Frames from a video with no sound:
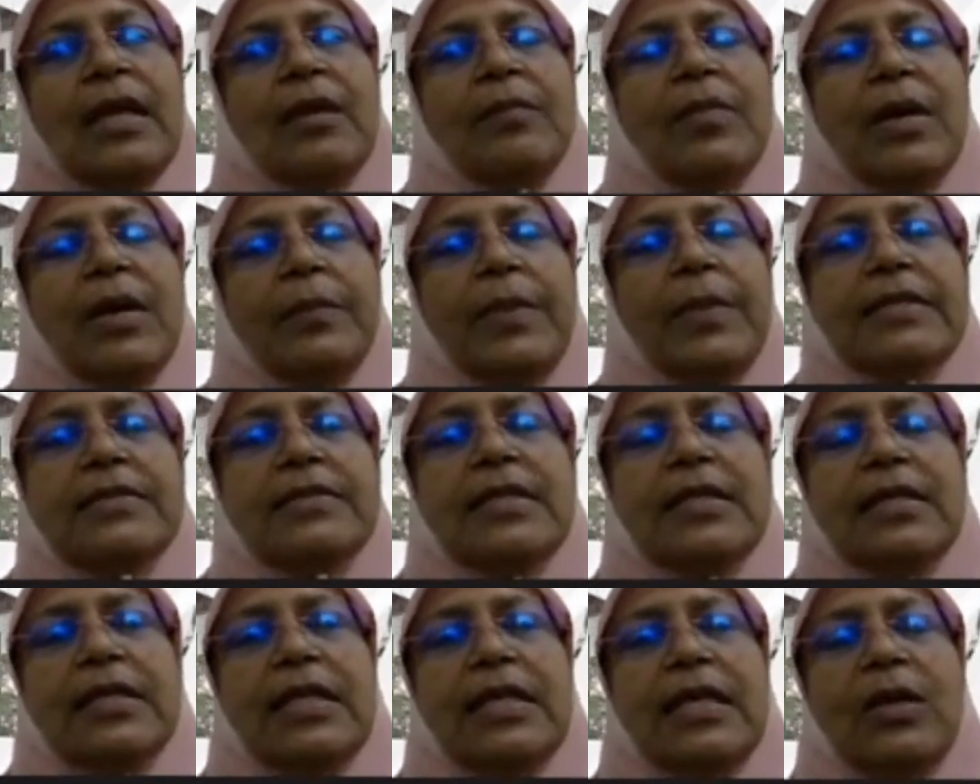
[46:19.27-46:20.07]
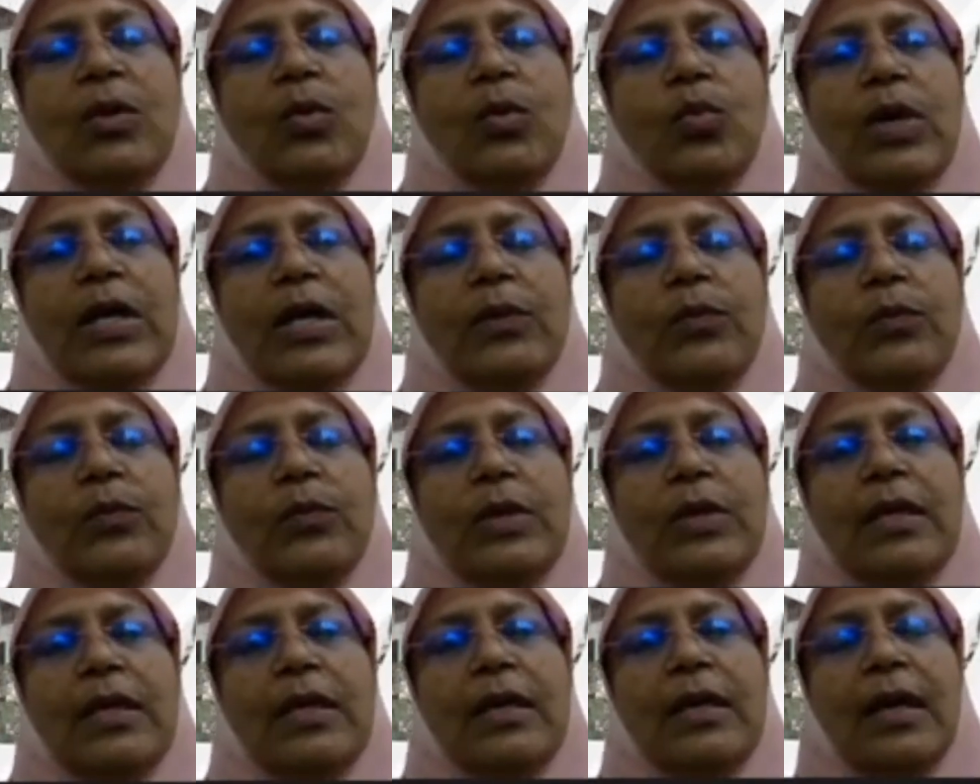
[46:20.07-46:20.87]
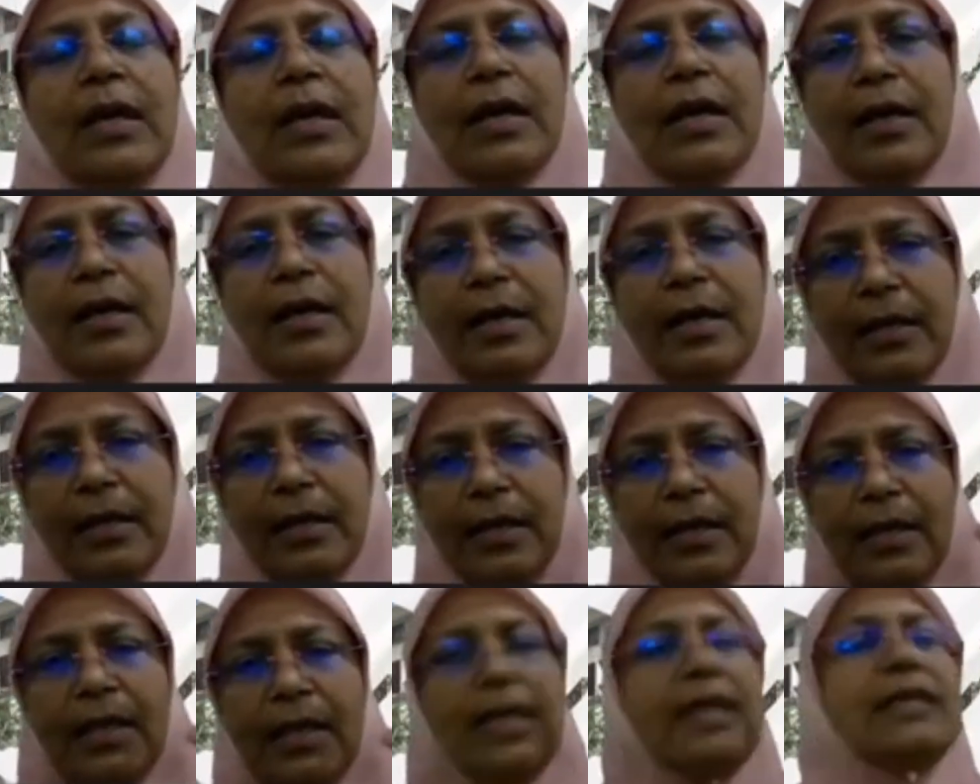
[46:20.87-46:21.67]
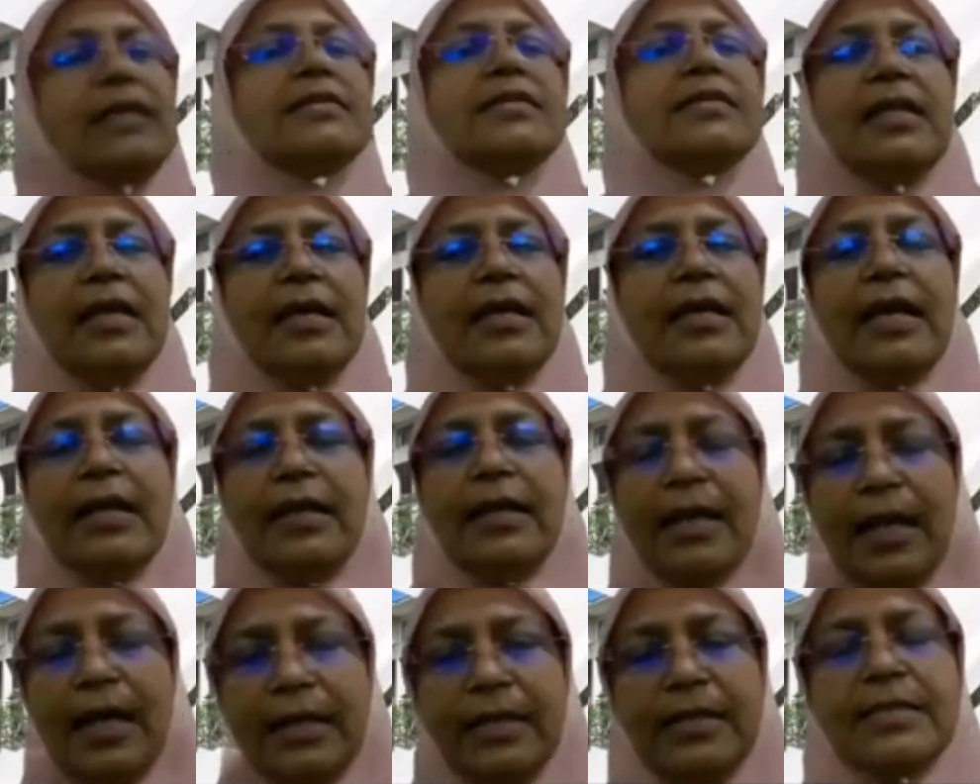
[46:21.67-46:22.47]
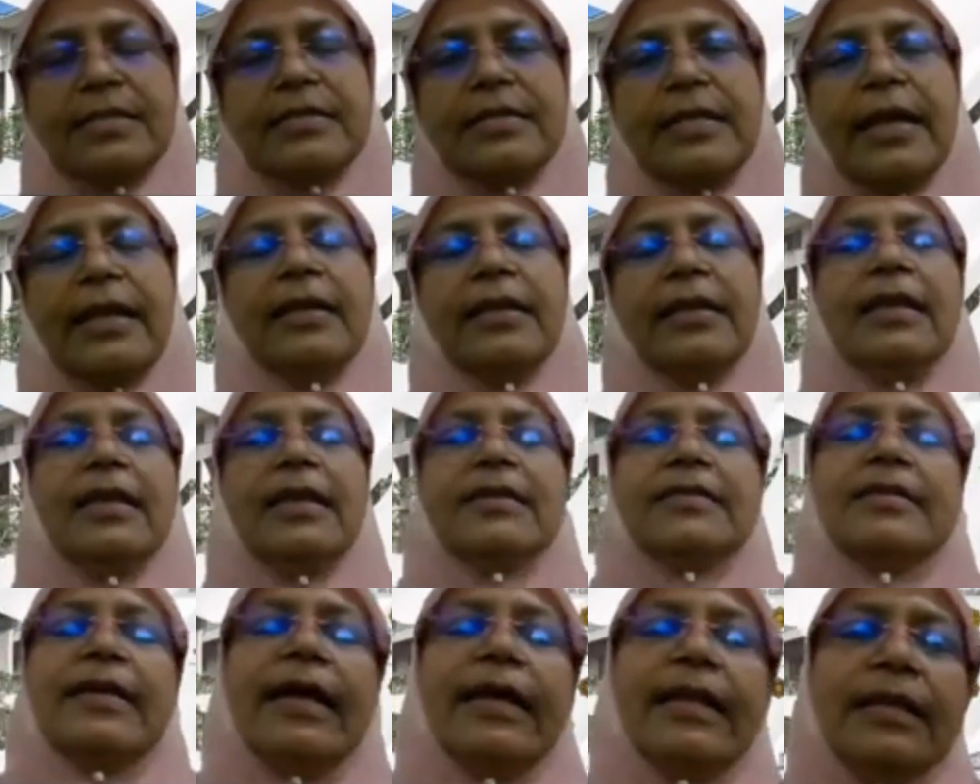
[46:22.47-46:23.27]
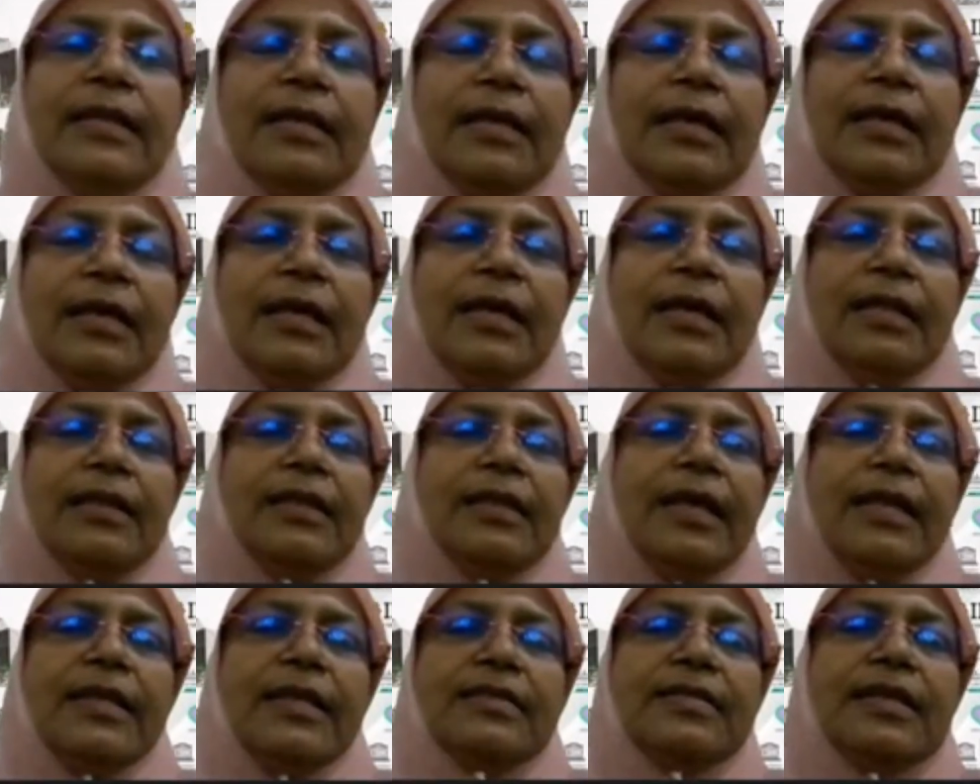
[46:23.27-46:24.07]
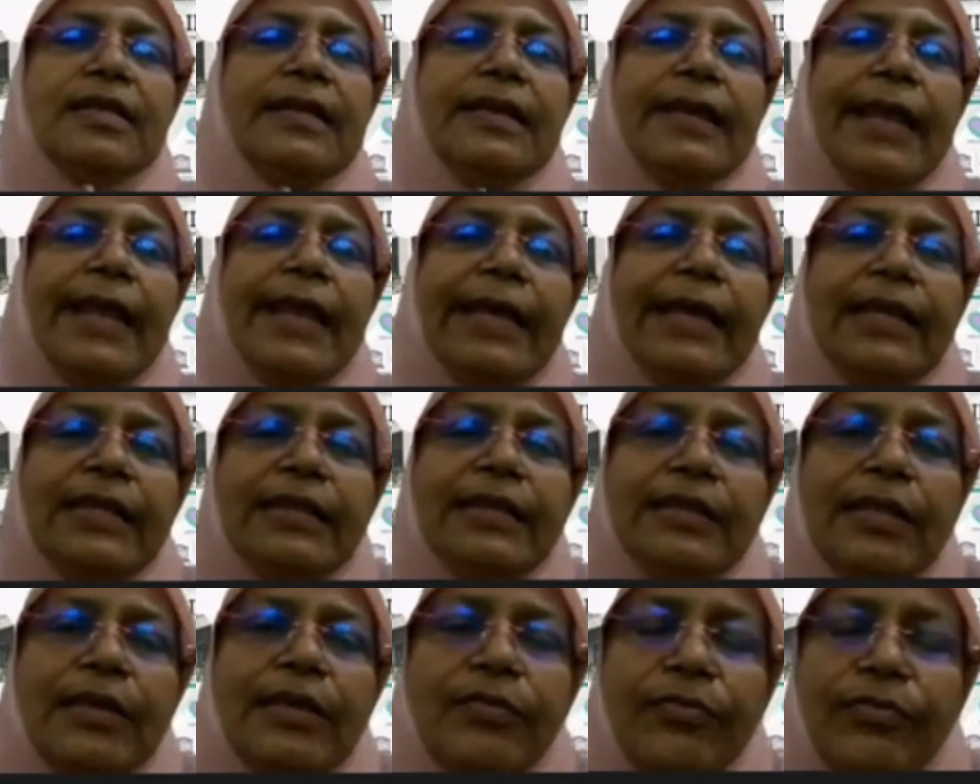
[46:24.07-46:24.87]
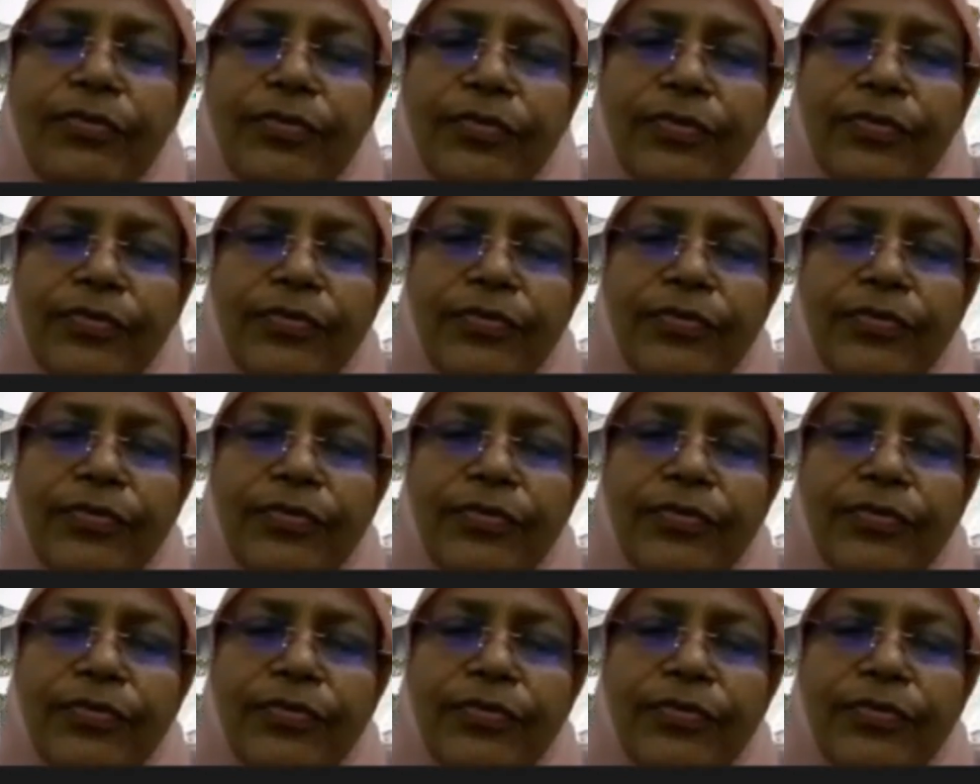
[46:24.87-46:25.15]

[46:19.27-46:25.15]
But basically, what we easily can understand is that there is a negative